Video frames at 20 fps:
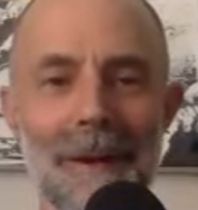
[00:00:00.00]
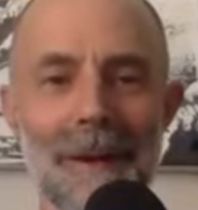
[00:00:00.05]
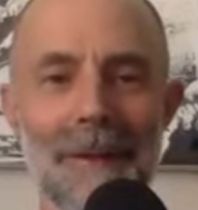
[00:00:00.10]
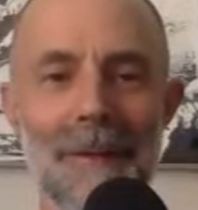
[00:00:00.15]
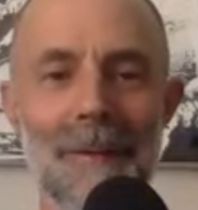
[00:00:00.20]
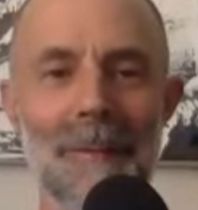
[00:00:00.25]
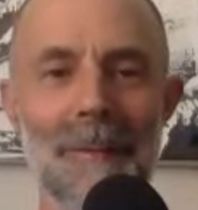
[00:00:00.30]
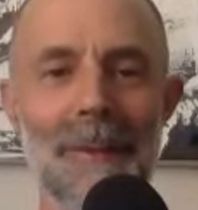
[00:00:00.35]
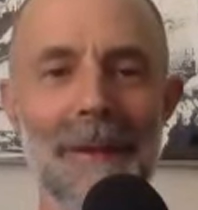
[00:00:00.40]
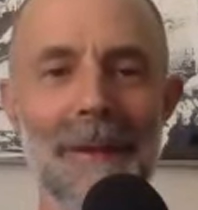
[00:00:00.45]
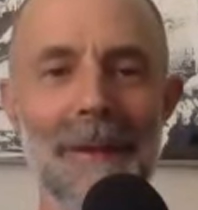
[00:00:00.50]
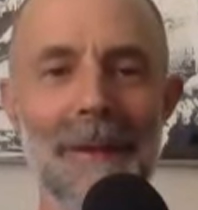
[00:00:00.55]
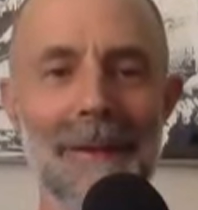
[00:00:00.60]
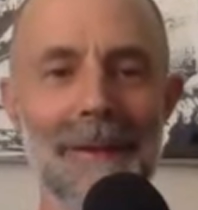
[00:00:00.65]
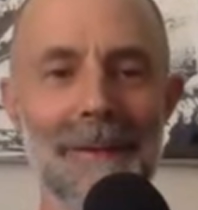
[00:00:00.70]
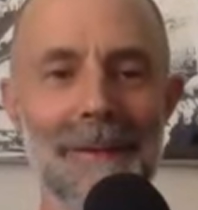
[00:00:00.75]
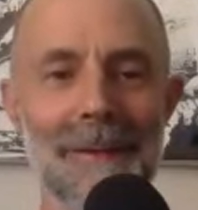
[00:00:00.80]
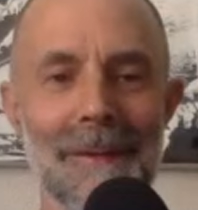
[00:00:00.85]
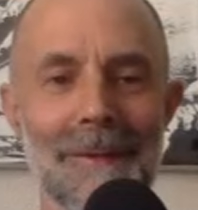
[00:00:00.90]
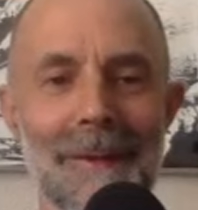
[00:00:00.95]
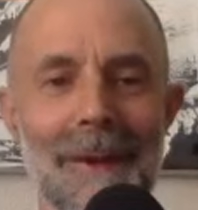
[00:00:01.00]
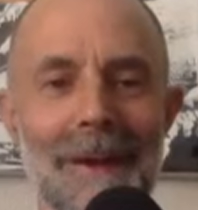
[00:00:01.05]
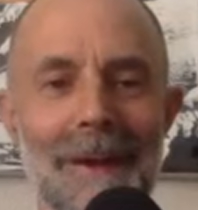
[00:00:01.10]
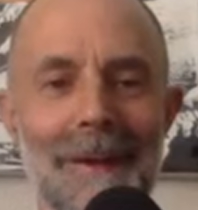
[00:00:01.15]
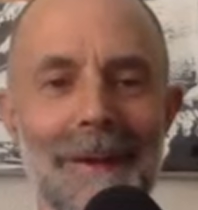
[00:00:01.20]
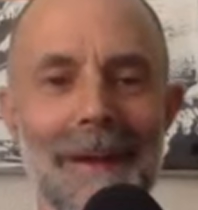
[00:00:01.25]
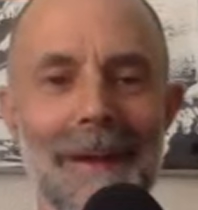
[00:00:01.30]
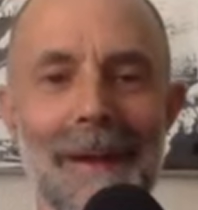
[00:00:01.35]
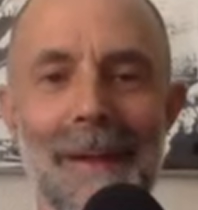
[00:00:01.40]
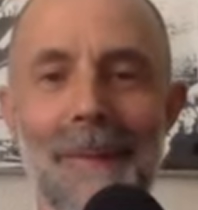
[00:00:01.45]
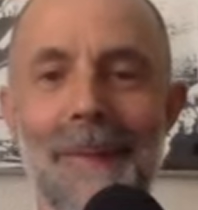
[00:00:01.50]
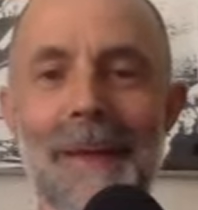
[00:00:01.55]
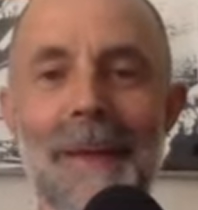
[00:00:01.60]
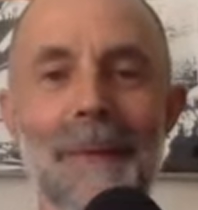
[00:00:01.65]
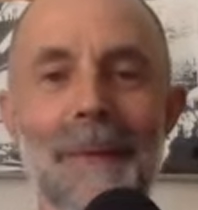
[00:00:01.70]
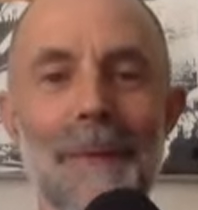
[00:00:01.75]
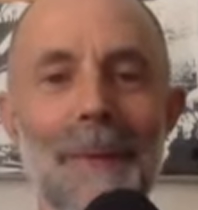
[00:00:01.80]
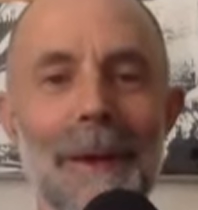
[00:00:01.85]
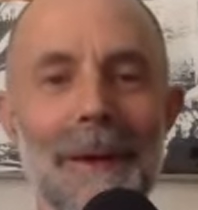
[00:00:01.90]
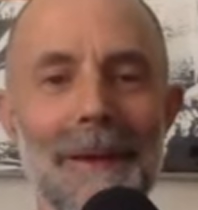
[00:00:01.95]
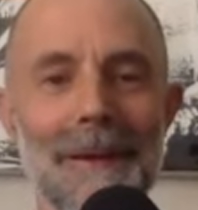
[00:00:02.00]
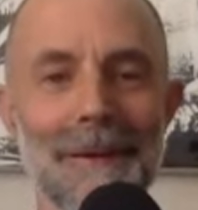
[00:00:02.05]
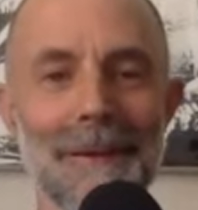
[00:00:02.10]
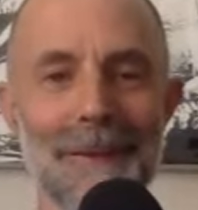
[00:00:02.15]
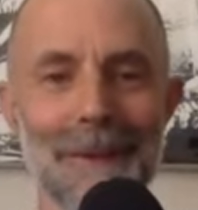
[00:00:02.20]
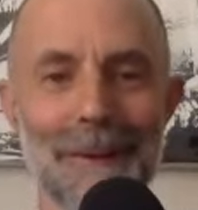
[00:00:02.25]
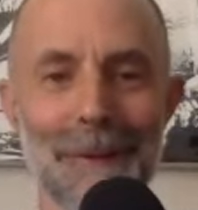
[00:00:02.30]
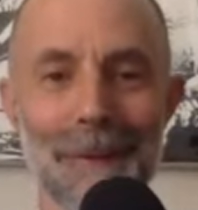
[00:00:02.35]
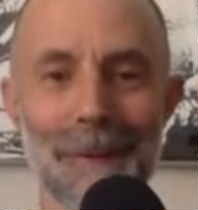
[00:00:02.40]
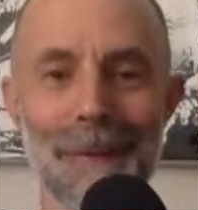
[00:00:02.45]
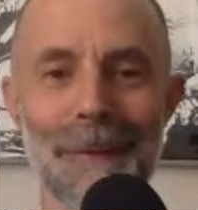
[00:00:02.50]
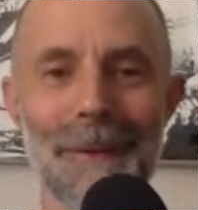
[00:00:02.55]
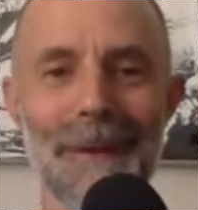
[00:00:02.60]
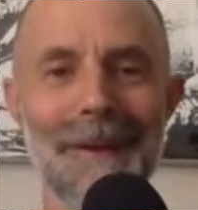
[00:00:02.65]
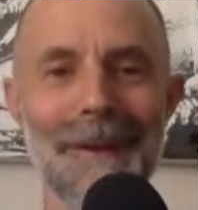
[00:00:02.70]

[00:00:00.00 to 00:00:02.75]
other beings and trying to help them awaken too.